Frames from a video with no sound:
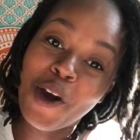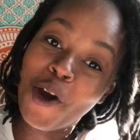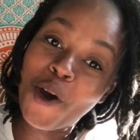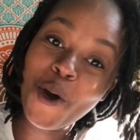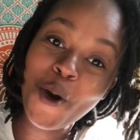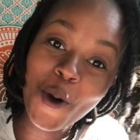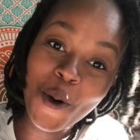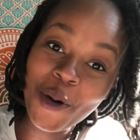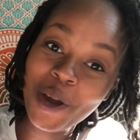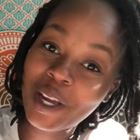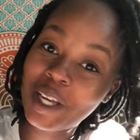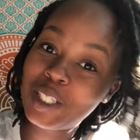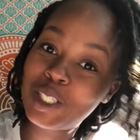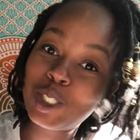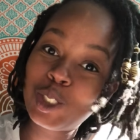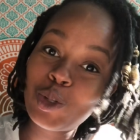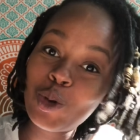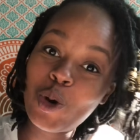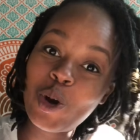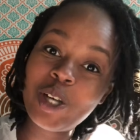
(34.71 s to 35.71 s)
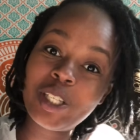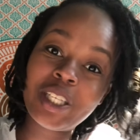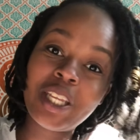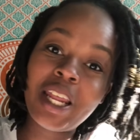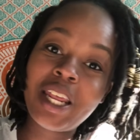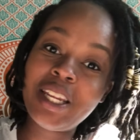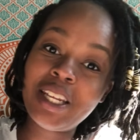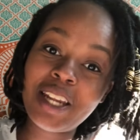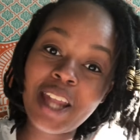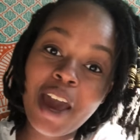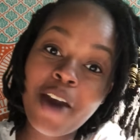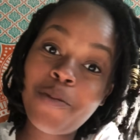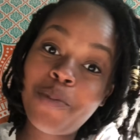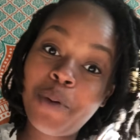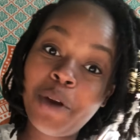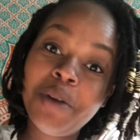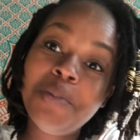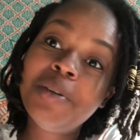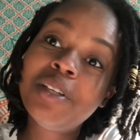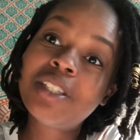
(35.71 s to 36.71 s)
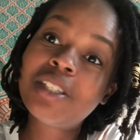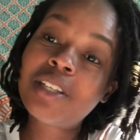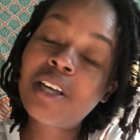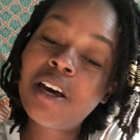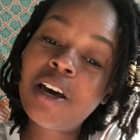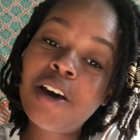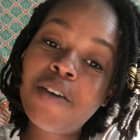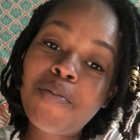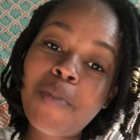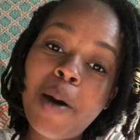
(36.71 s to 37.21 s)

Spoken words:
going into stores and they didn't have preemie stuff.